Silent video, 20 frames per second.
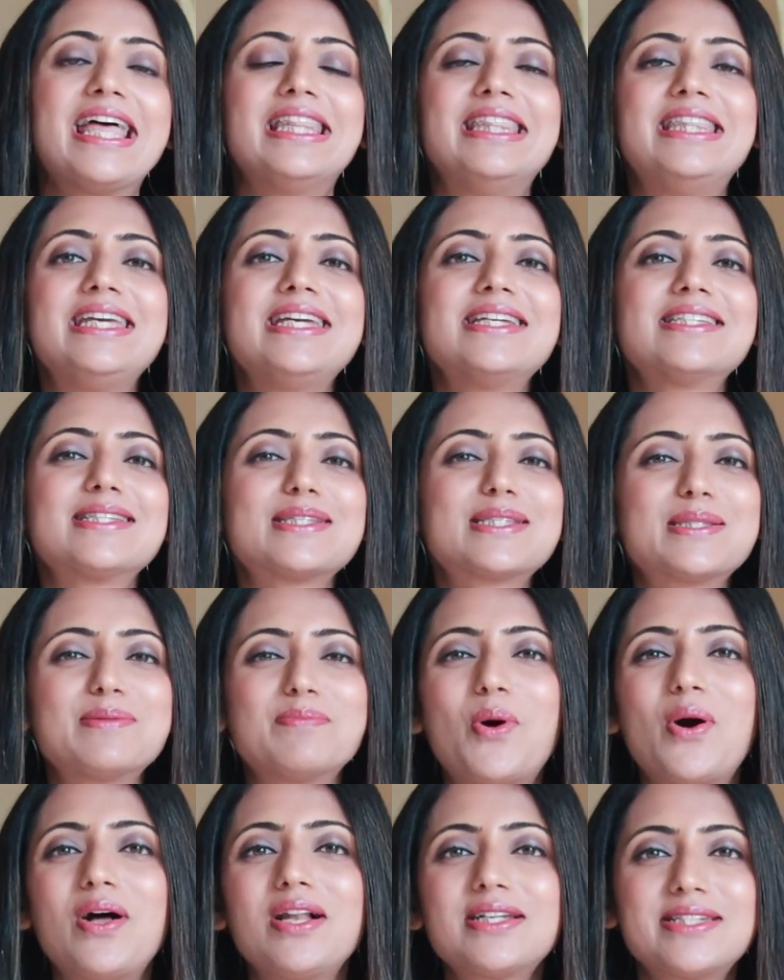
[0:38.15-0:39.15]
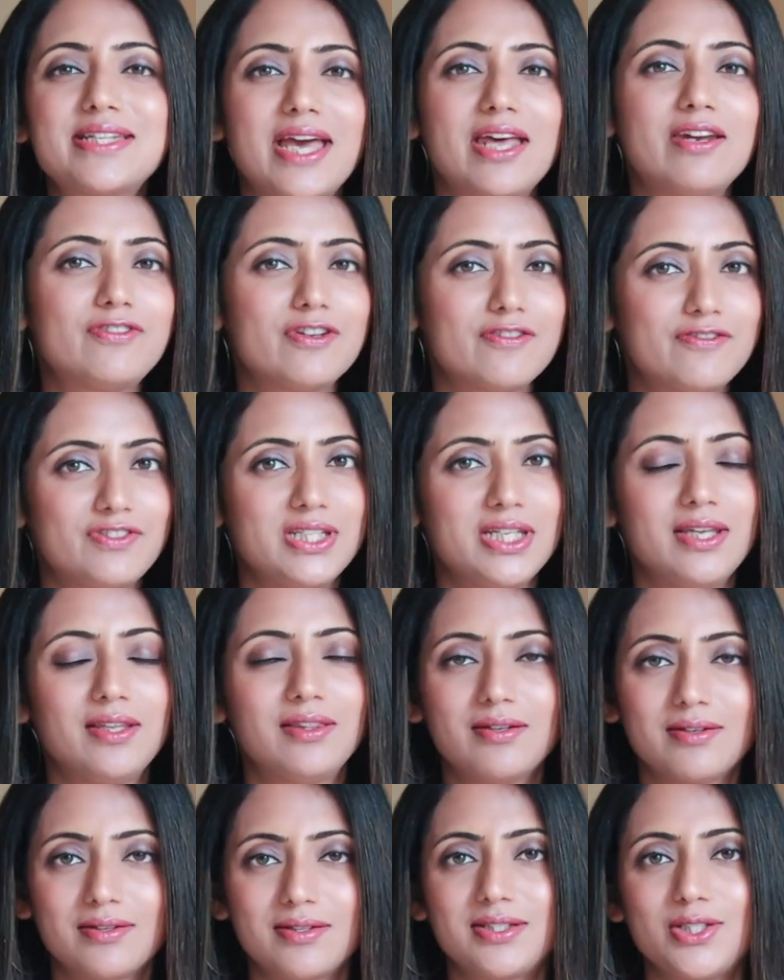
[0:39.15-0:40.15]
These small 10,
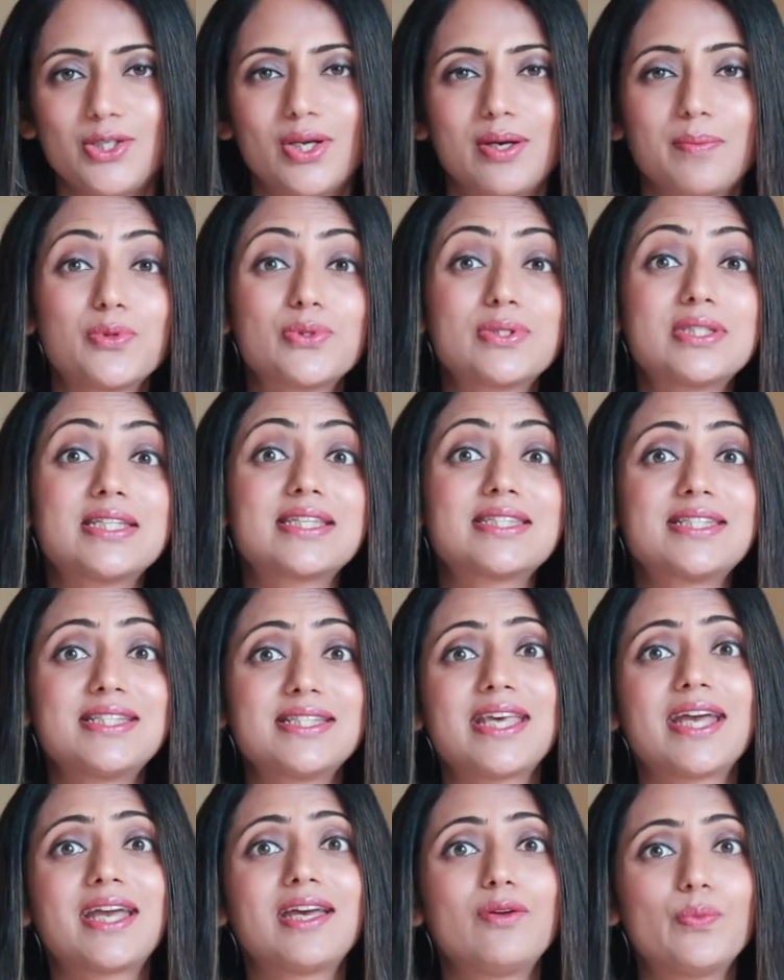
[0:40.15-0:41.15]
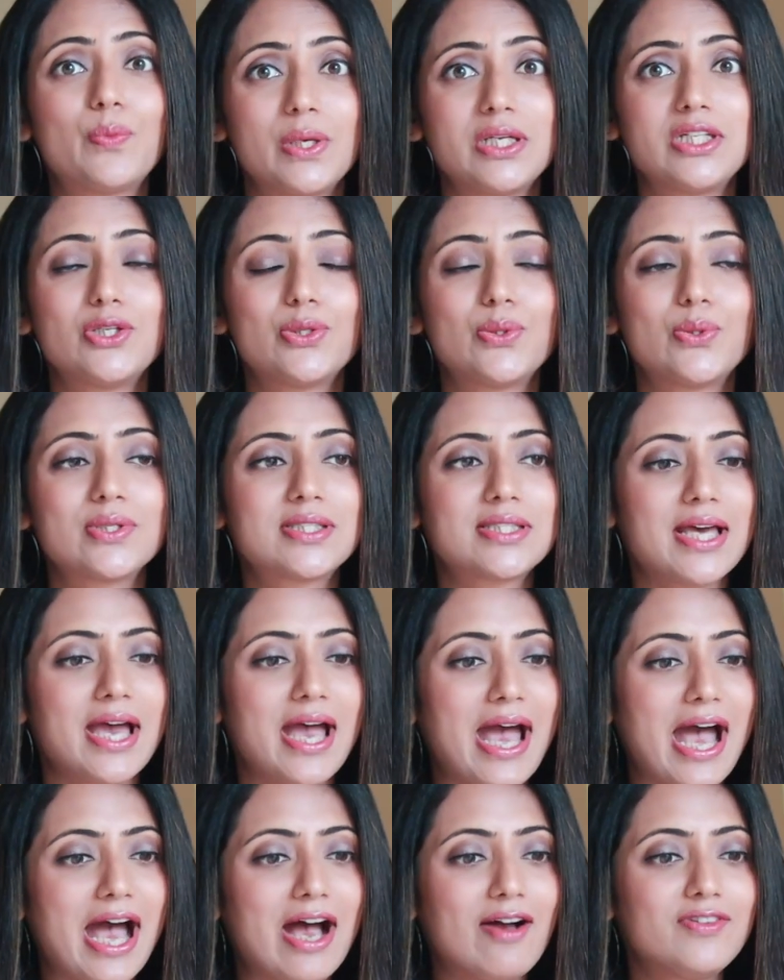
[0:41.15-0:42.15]
15, 30 or up to 60-second videos
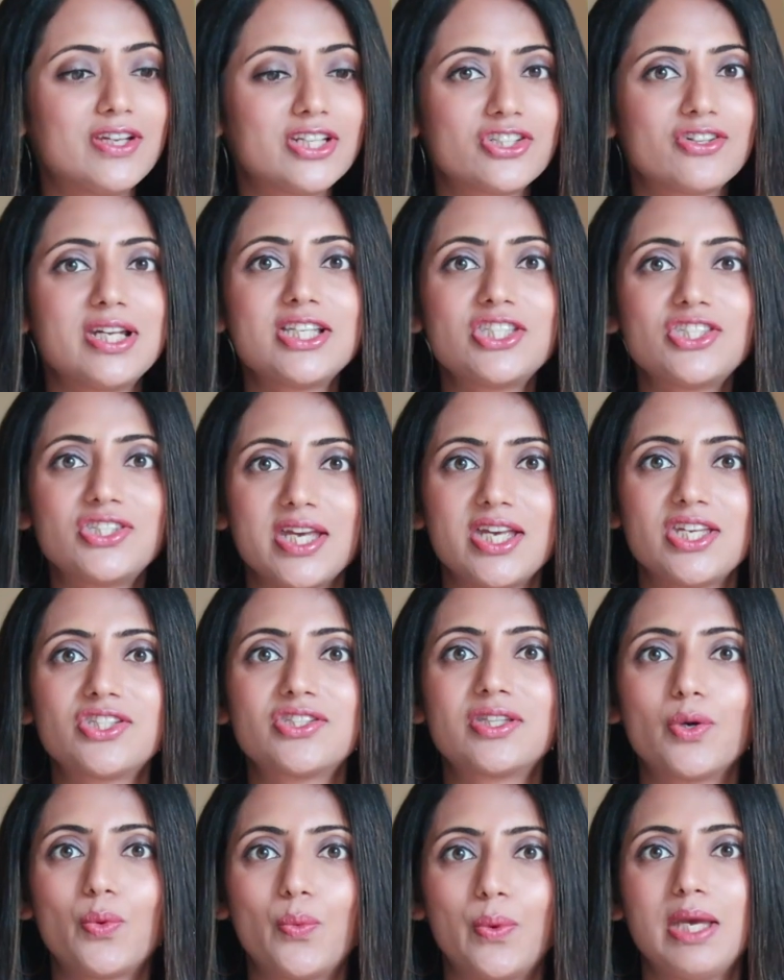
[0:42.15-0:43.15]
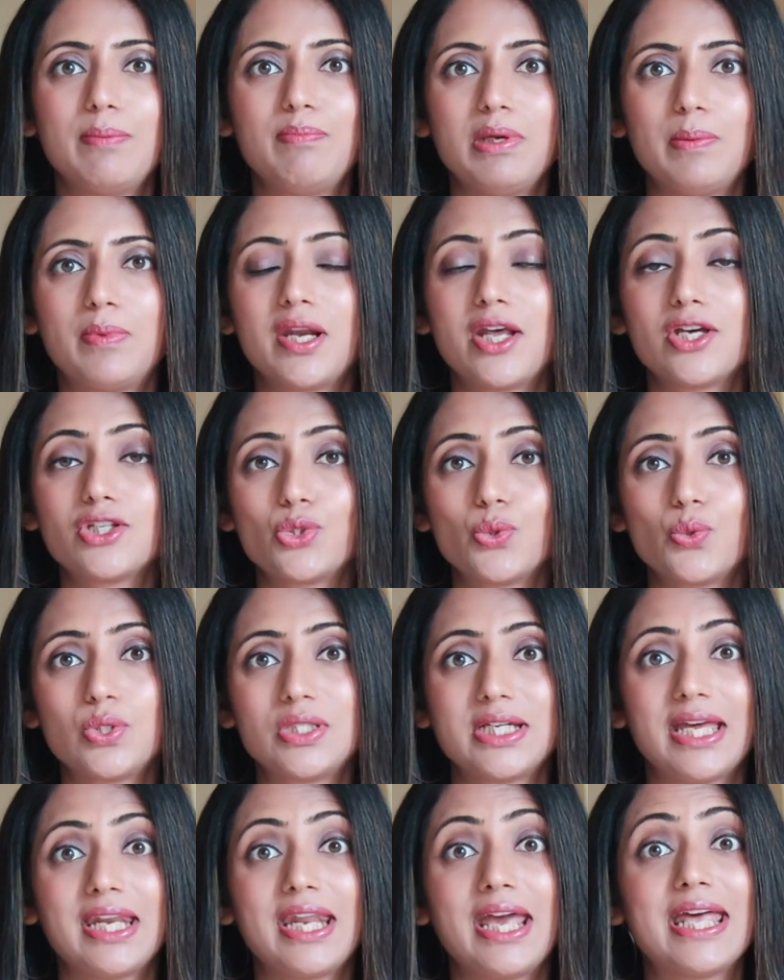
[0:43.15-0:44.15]
have literally changed the way people are
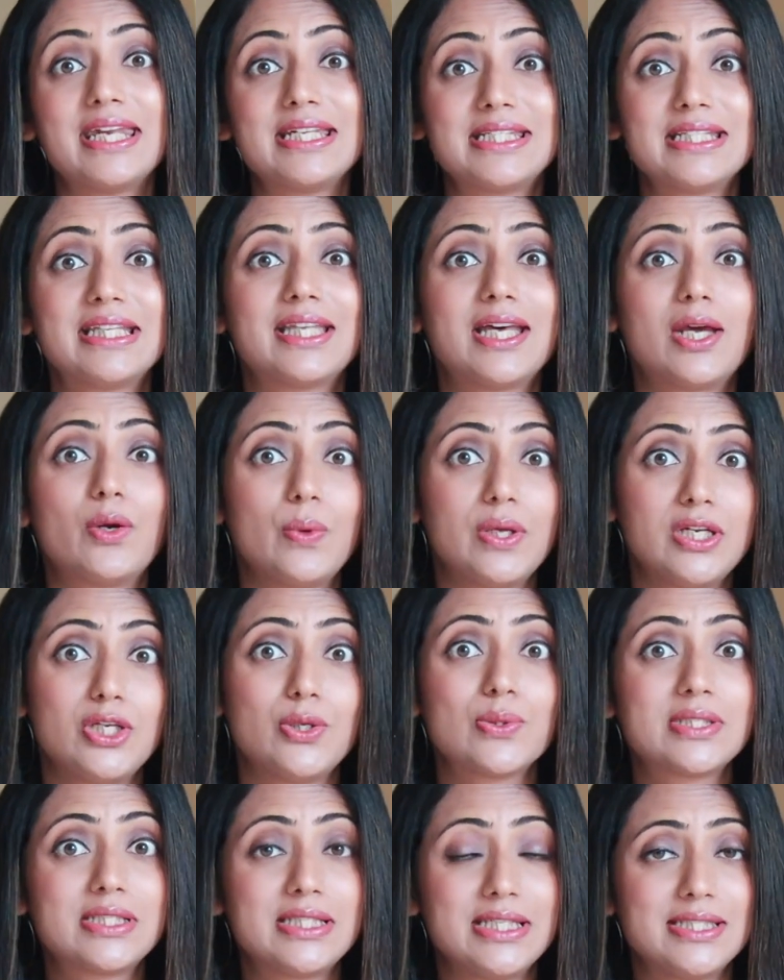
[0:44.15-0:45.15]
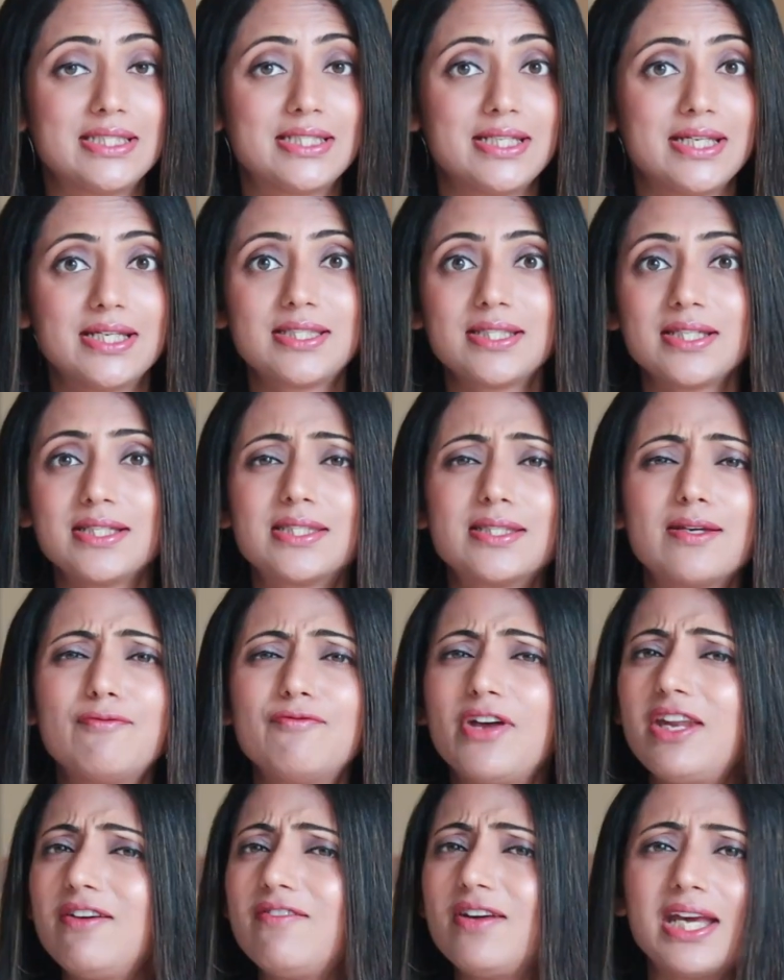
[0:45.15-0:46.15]
shooting and editing their videos these days in
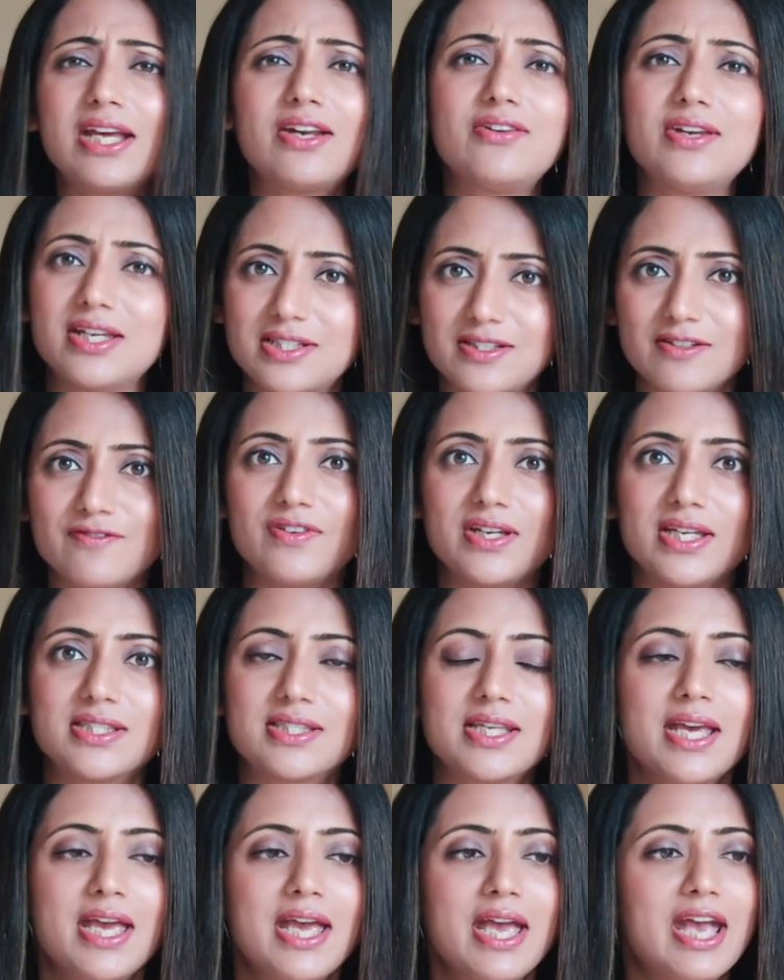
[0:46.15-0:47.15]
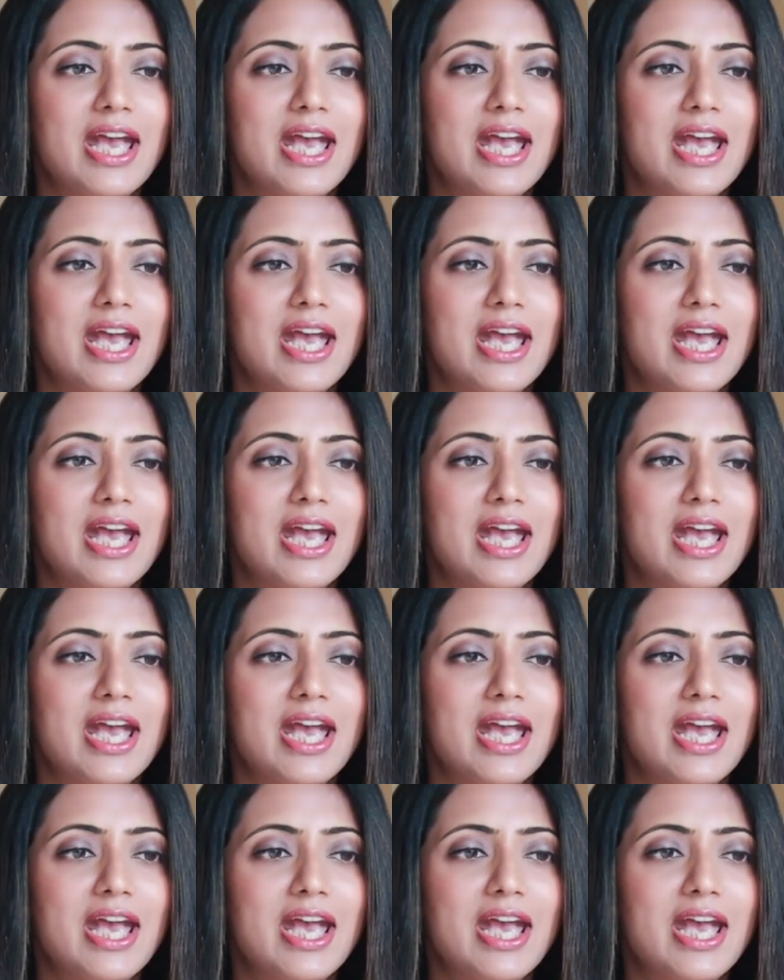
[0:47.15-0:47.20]
some very, very creative ways.